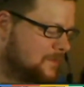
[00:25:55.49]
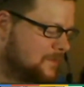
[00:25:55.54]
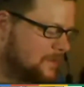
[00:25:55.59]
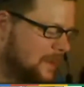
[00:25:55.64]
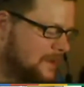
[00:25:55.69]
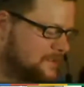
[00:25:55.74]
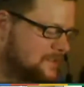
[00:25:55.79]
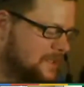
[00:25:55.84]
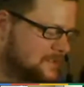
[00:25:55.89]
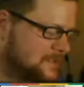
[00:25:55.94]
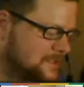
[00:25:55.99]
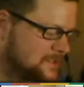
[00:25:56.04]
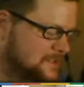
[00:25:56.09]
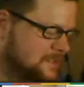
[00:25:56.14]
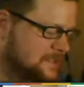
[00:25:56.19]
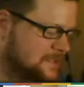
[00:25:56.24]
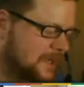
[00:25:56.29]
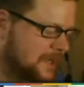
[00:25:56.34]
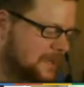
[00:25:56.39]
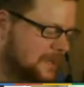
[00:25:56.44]
had a chance just
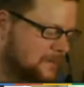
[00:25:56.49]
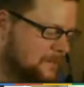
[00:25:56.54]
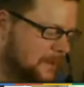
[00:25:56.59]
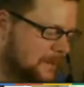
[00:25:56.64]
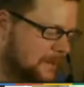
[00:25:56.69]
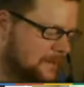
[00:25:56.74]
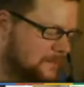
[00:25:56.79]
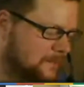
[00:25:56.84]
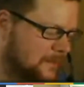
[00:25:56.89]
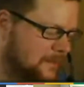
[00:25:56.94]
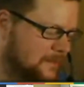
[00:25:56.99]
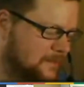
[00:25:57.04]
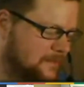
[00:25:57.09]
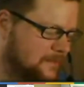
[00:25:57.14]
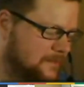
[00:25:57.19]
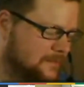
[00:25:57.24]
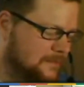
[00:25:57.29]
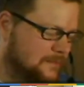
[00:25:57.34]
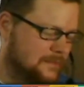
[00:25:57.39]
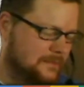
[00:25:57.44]
to check out the pics on
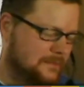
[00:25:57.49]
this?